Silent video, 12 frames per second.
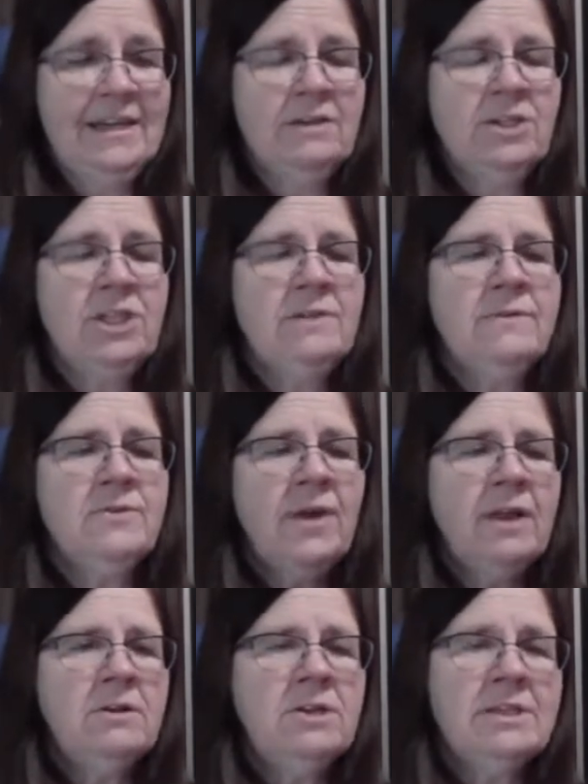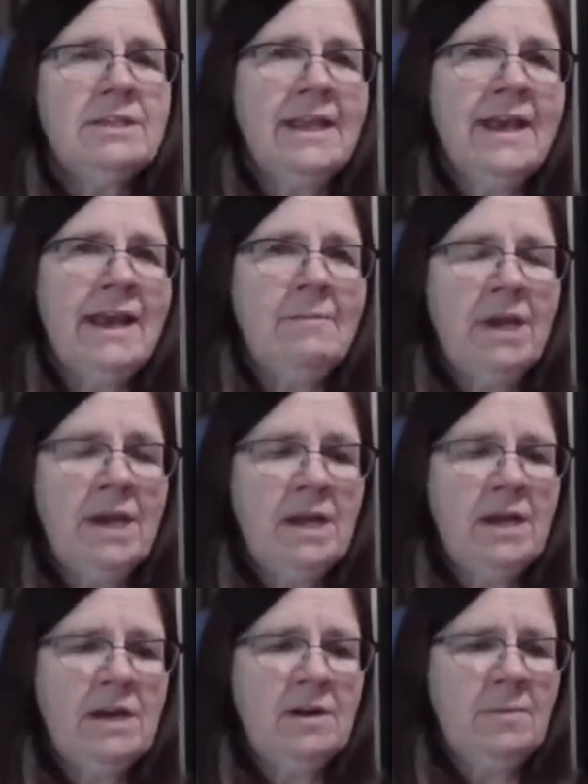Now she would rather just lay on my
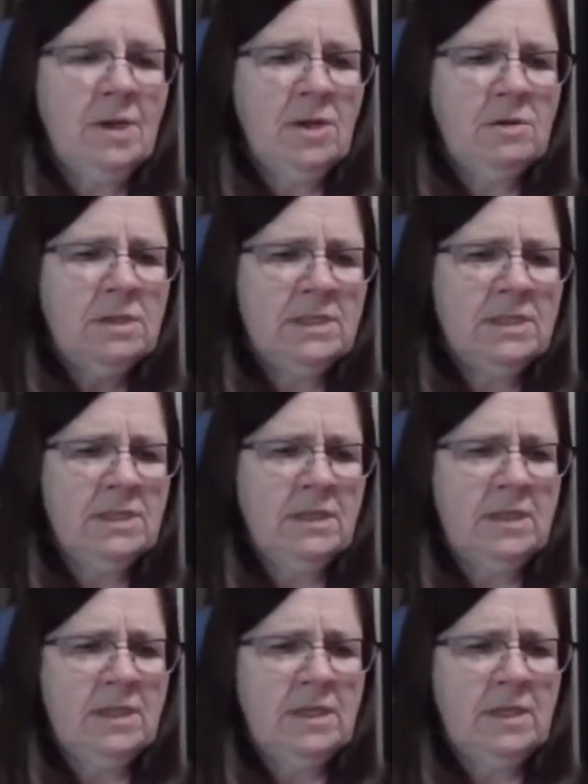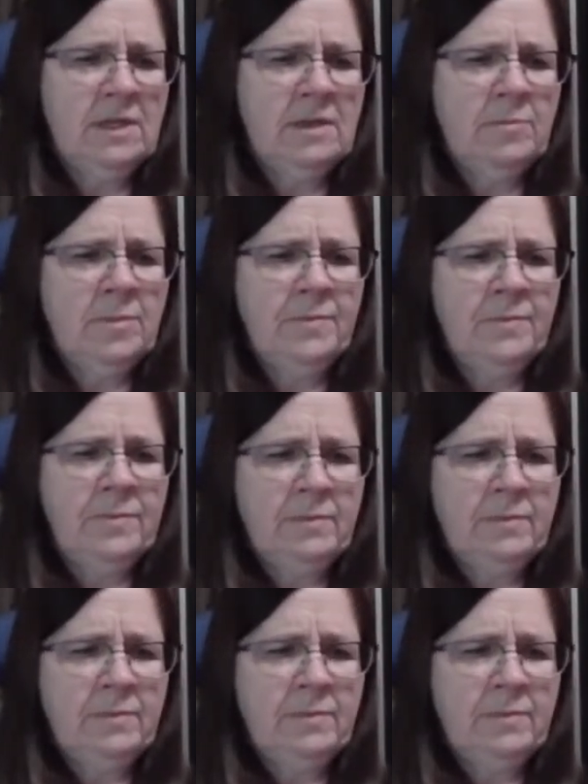arm and go to sleep.